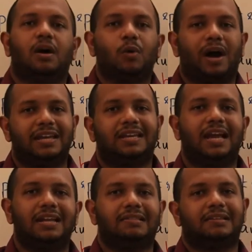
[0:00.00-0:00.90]
Now I
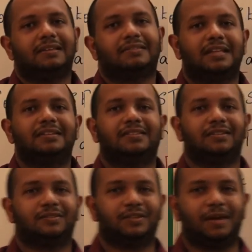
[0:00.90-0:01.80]
can easily say this
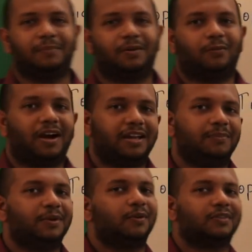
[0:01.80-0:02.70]
is stable. Why?
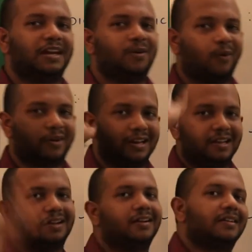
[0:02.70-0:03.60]
Because I already
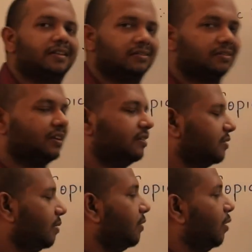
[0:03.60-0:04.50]
learned resonance
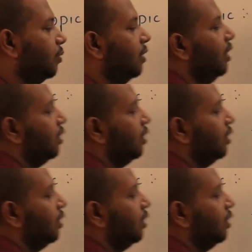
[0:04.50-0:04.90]
somehow.